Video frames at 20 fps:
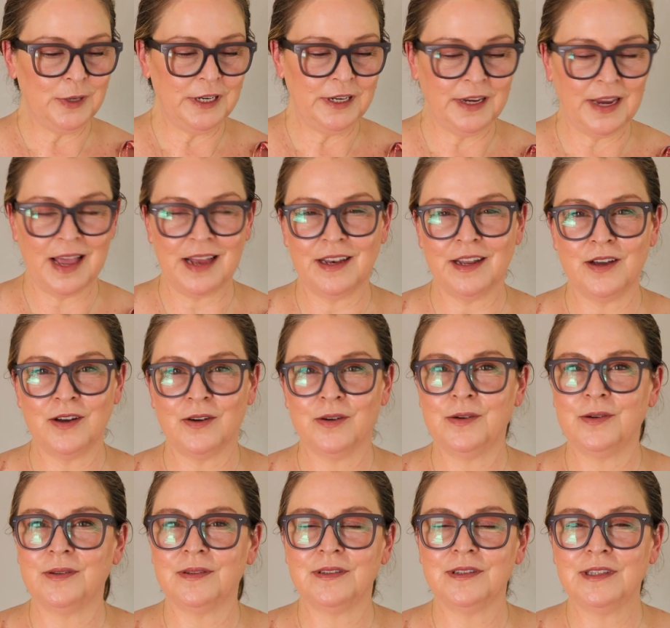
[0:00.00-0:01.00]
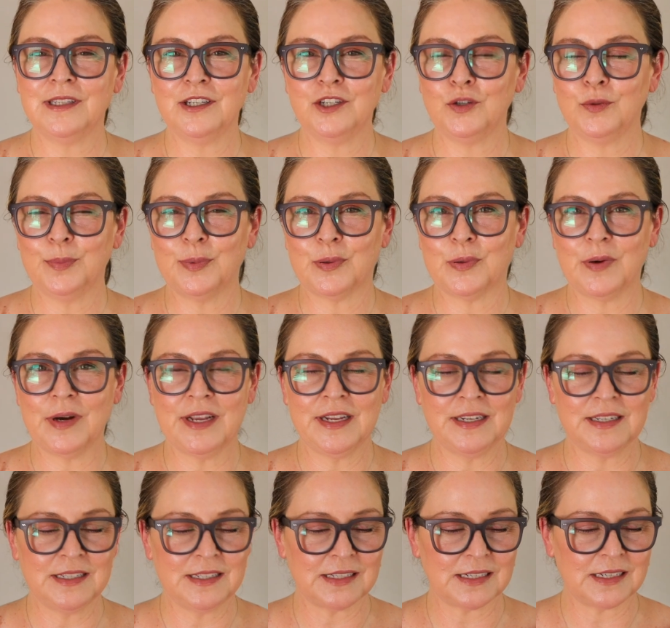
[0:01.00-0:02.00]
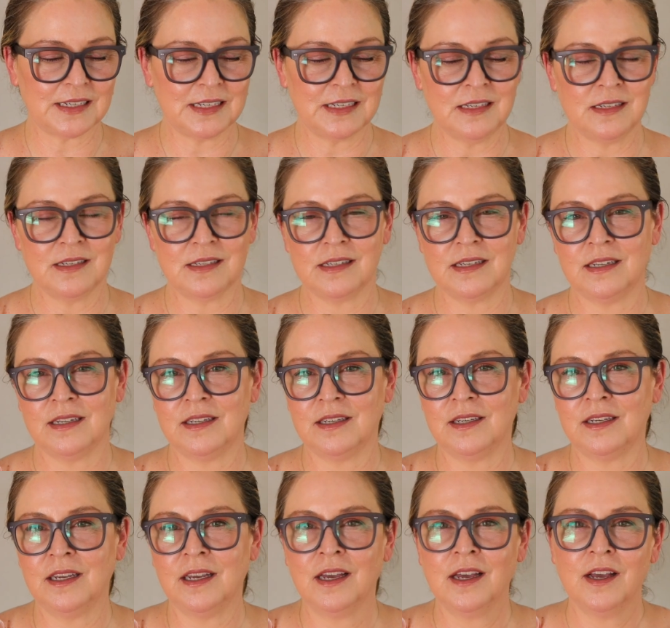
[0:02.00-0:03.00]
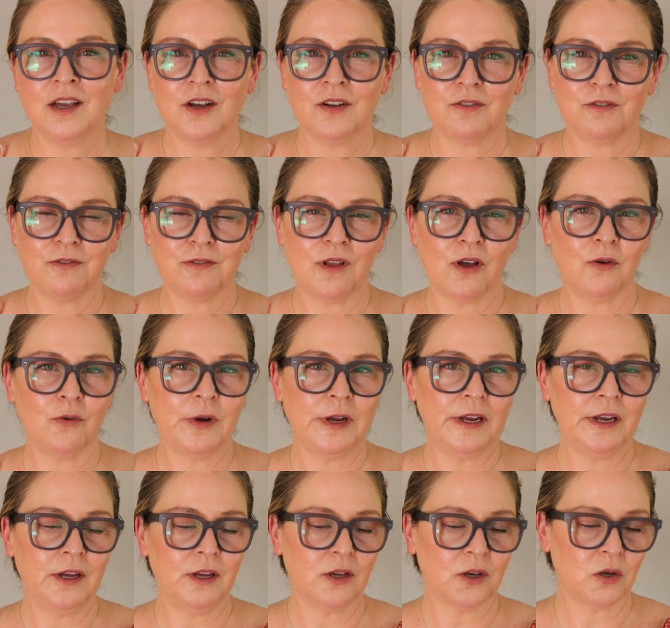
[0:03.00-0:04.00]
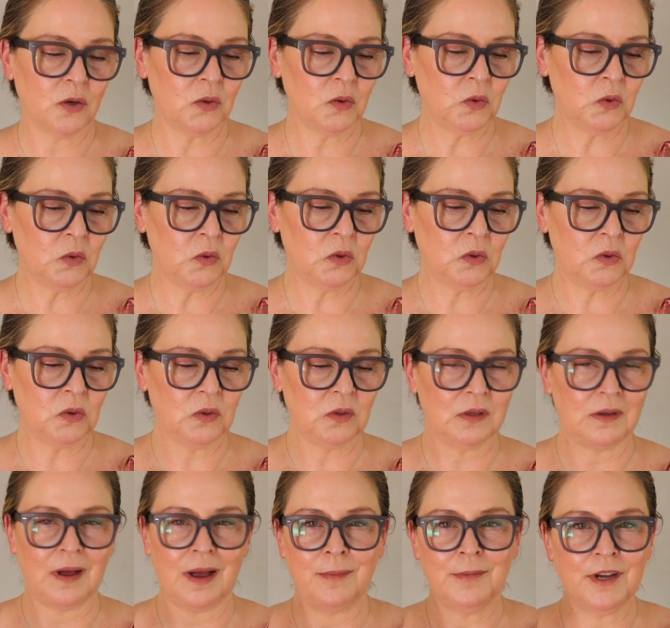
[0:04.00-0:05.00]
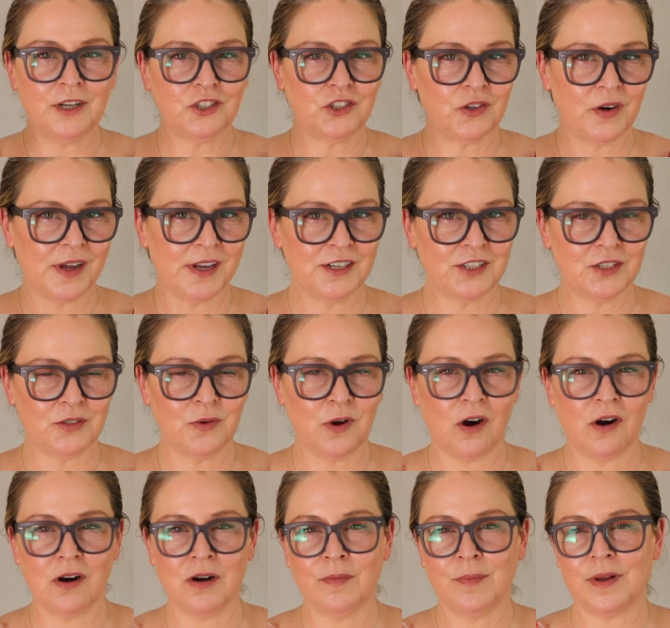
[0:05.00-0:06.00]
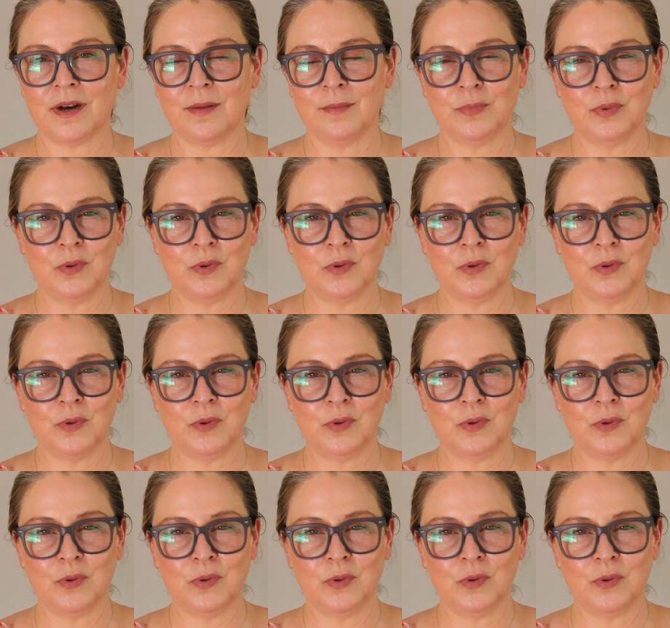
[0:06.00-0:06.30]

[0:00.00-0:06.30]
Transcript: and yellow, little print, easy, flowy, cool. I'm not trying too hard, but I'm